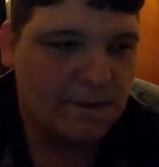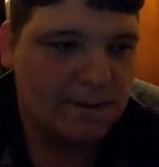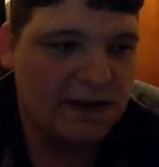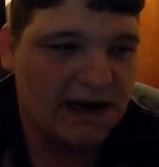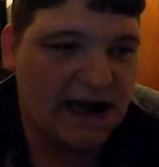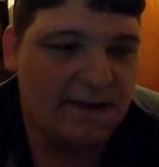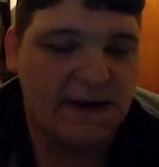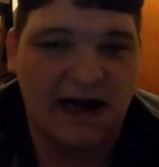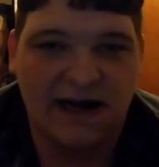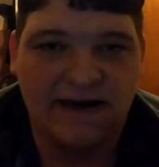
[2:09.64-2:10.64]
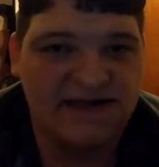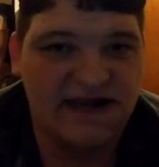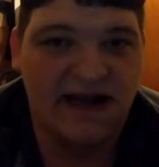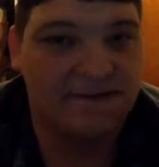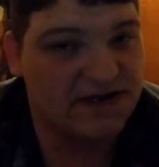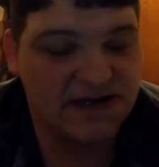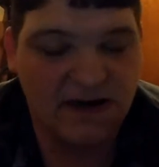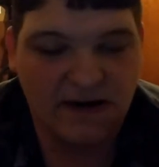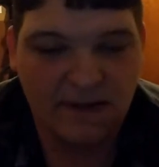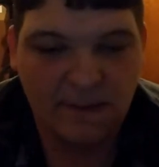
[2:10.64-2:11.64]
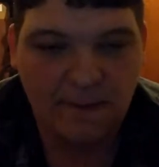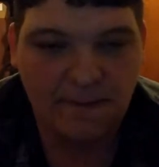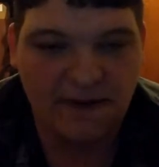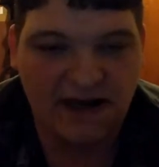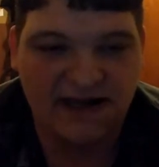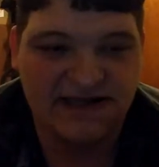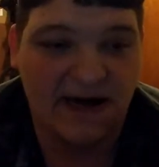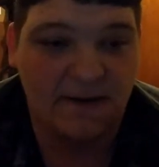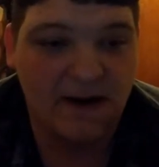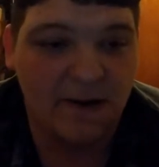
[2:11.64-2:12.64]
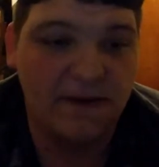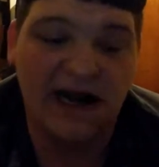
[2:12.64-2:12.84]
But I'm not going to say that for sure because I don't know.